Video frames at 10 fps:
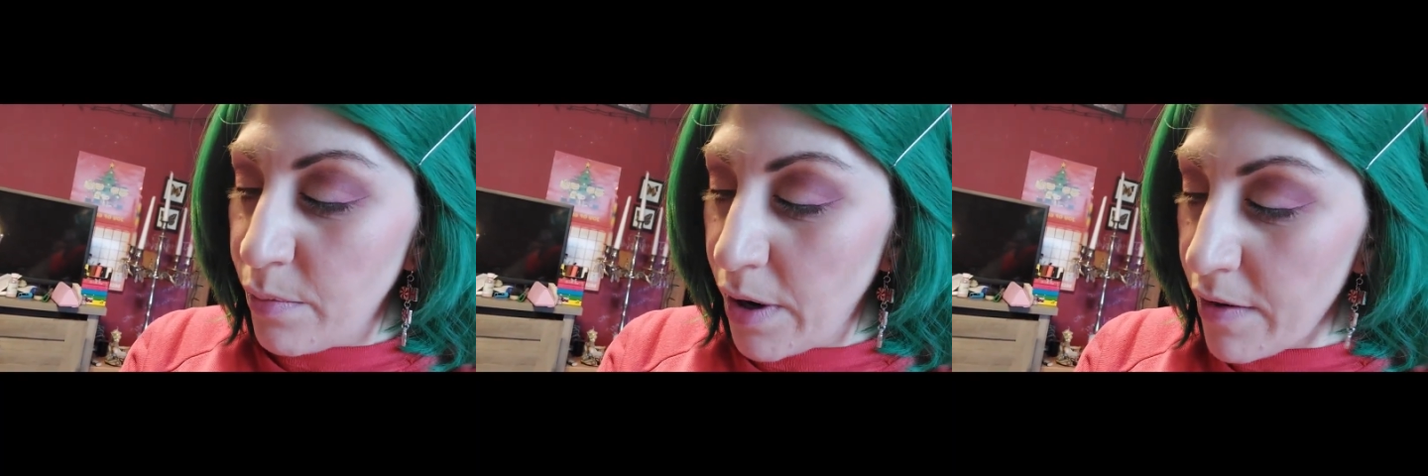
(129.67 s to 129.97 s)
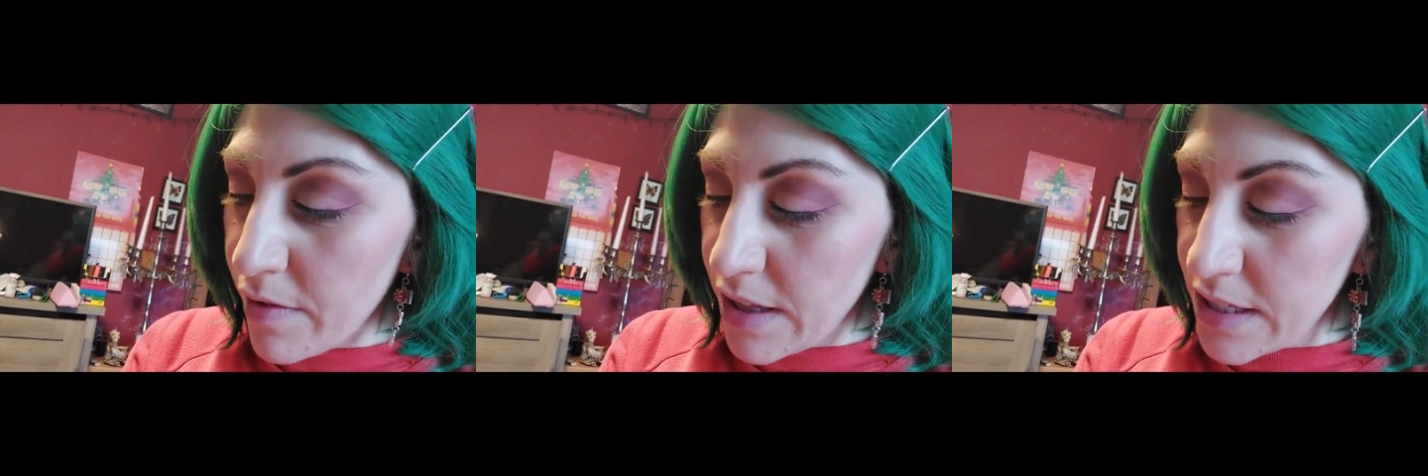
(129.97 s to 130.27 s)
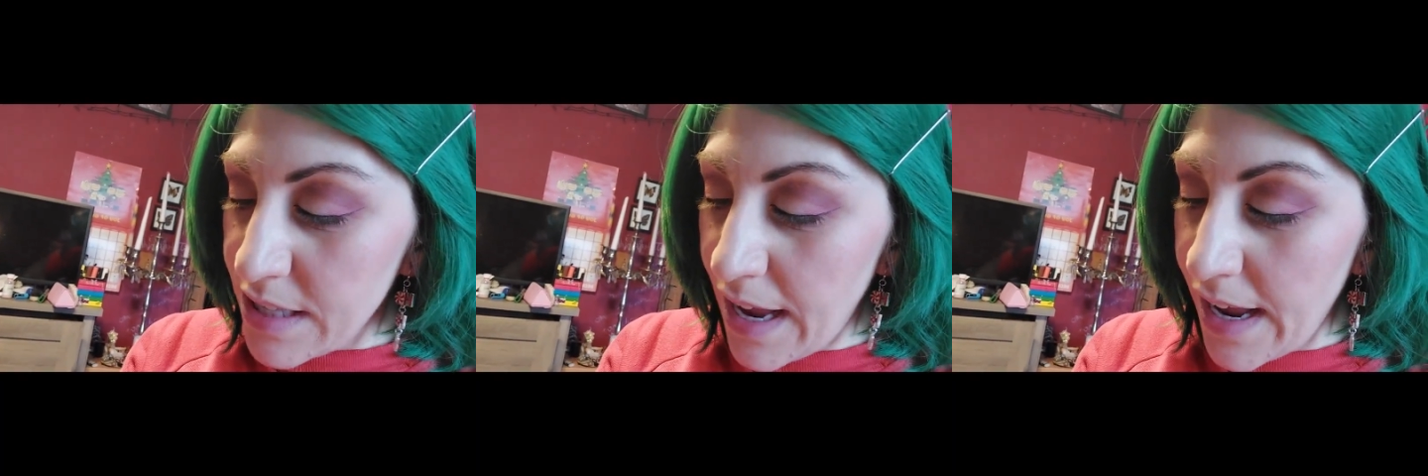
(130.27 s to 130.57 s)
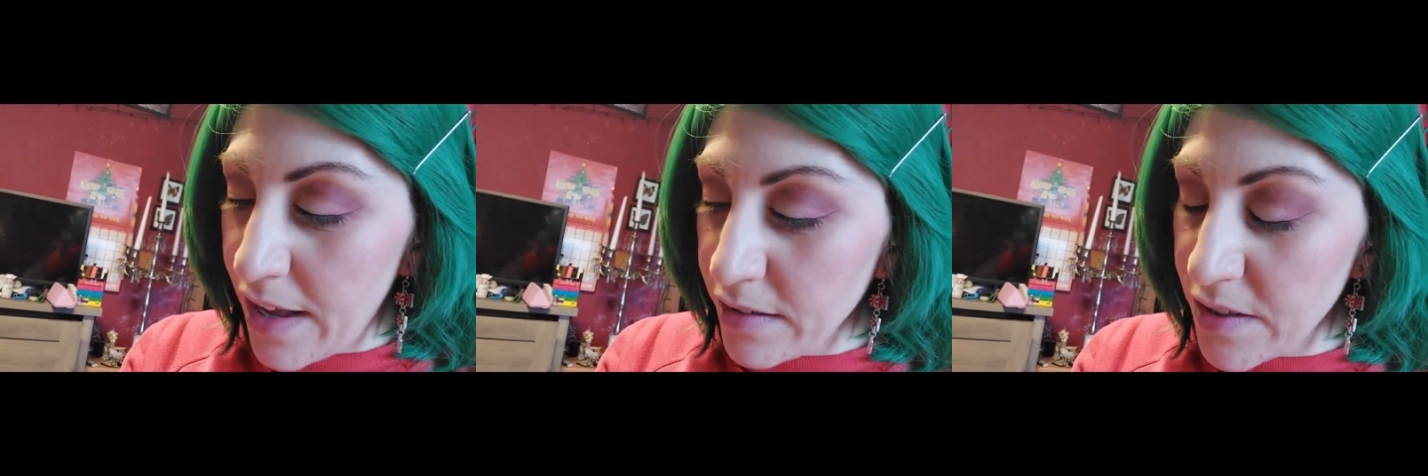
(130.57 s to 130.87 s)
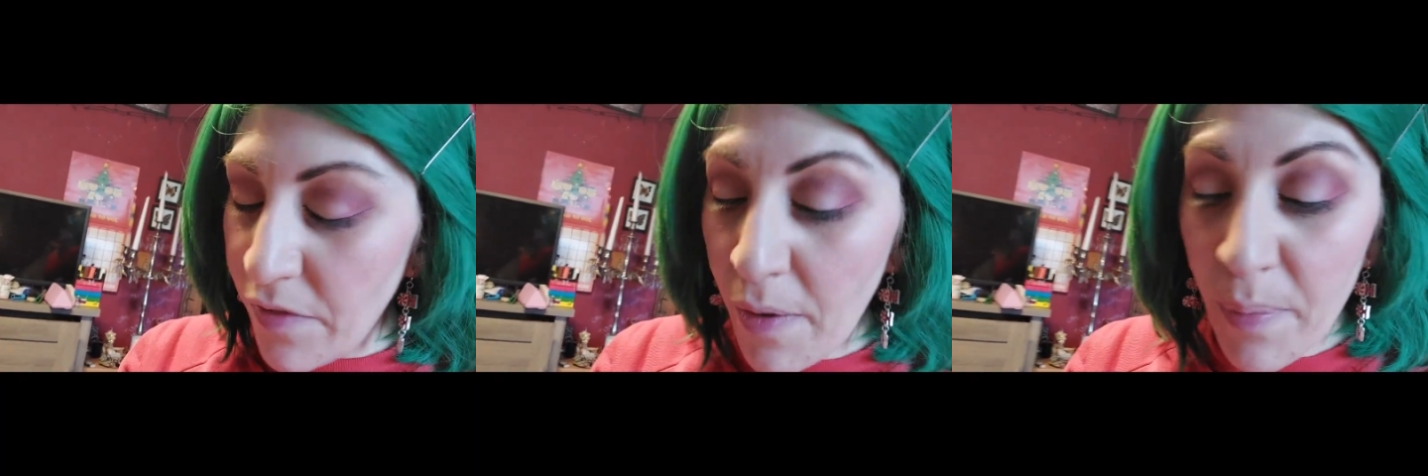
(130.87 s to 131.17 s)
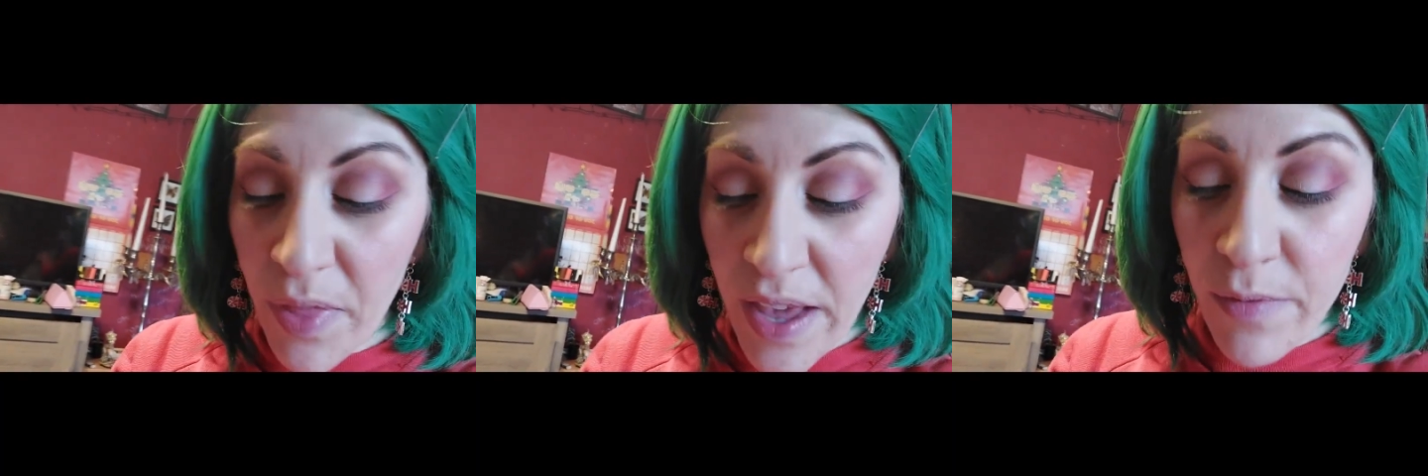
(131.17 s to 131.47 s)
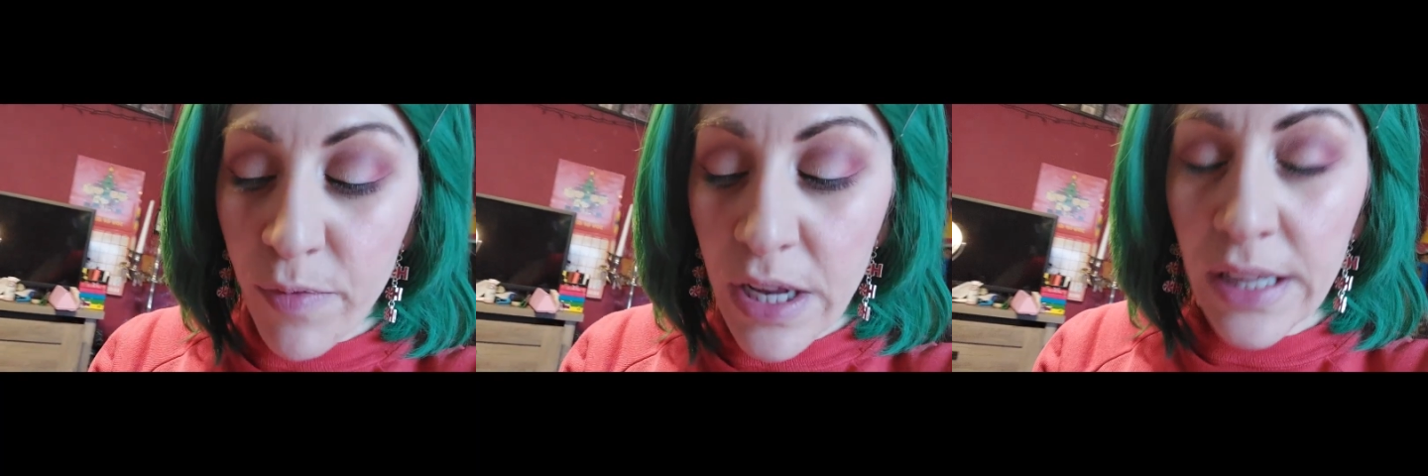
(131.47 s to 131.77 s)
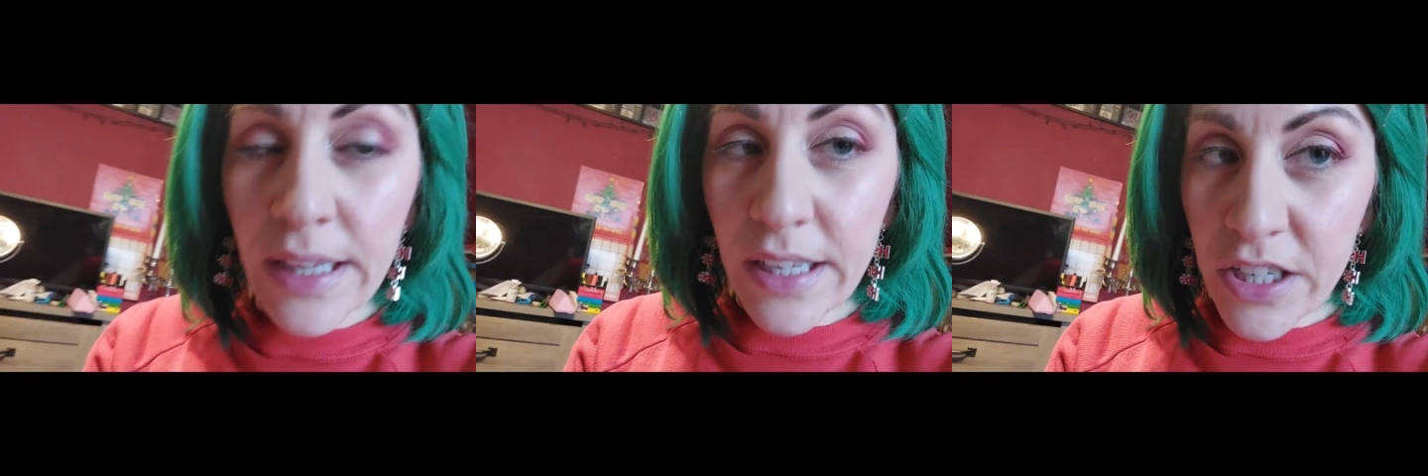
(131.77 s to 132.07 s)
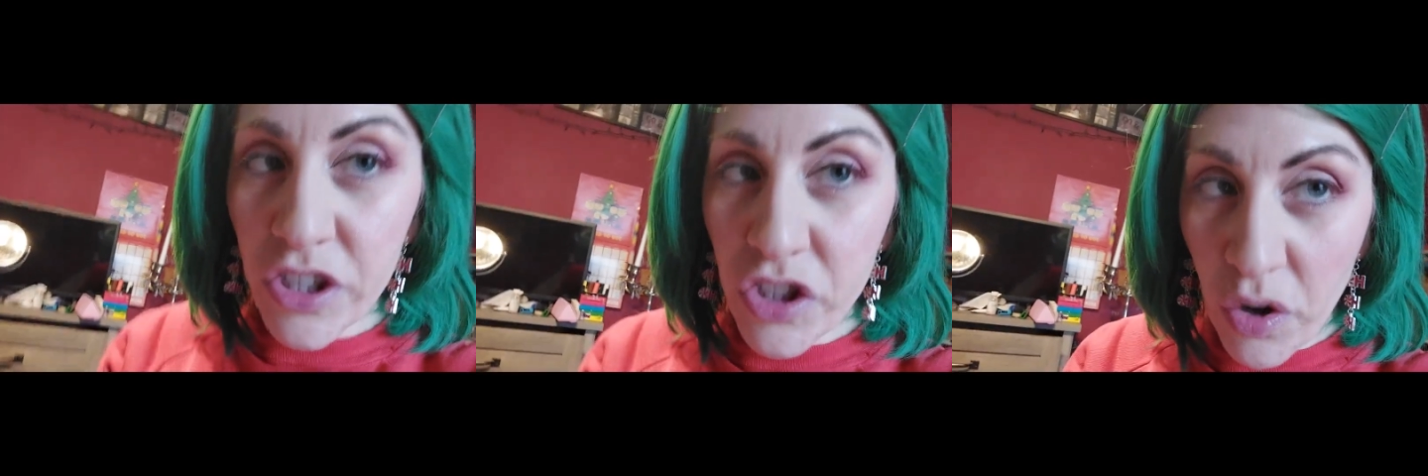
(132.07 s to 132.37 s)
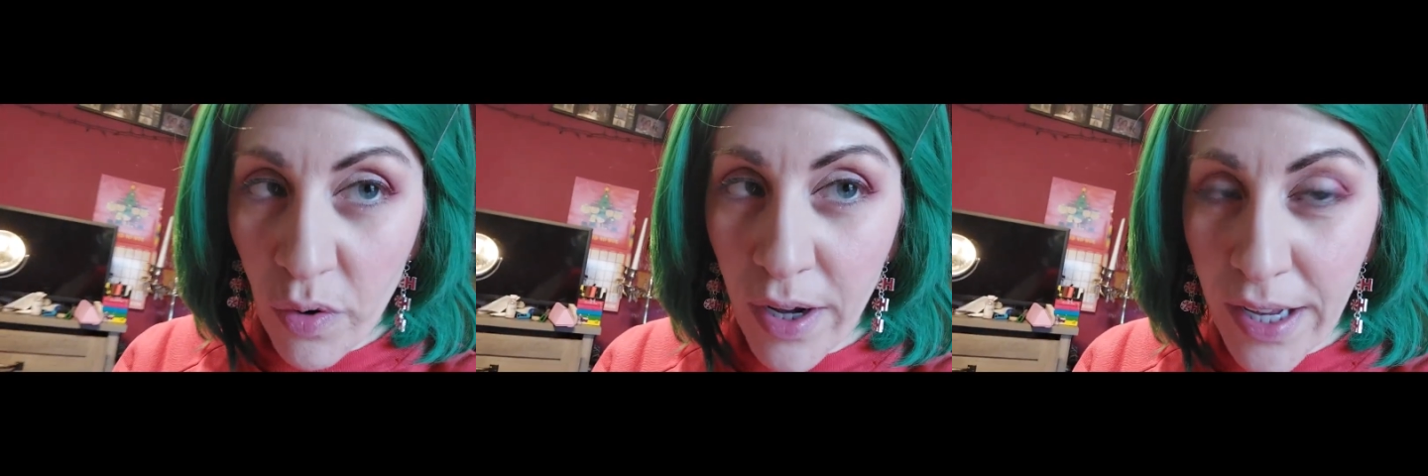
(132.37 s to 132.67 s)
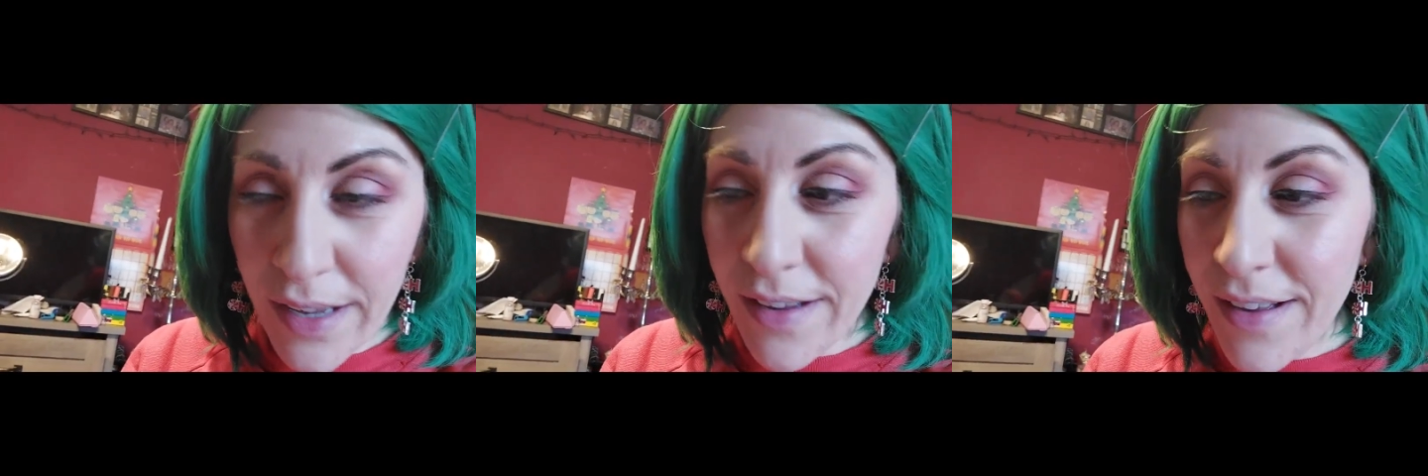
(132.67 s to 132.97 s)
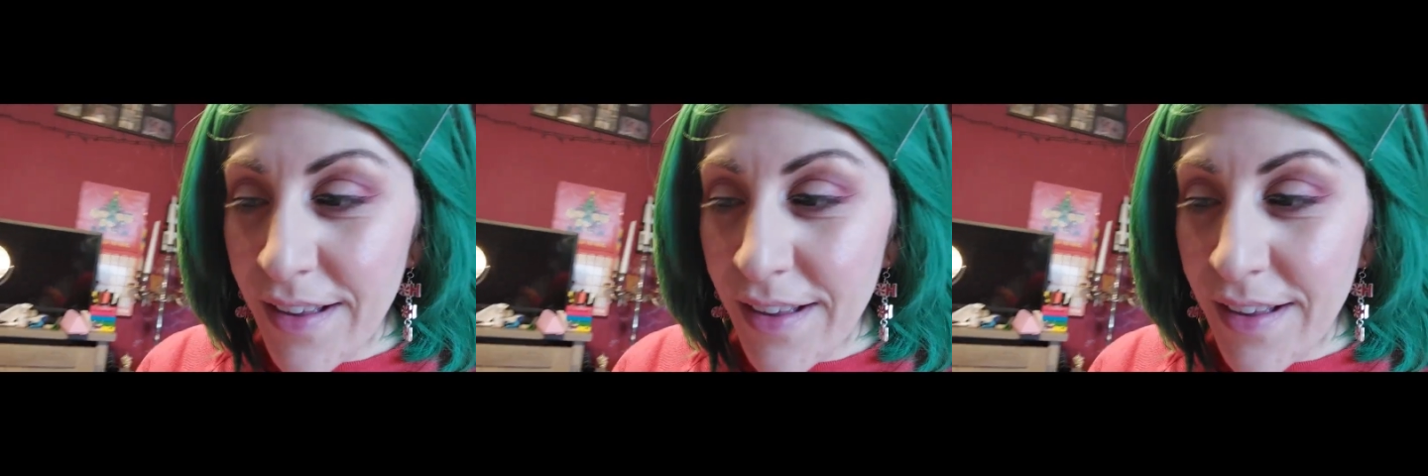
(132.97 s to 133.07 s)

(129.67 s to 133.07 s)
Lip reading: wherever this hails from, they really enjoy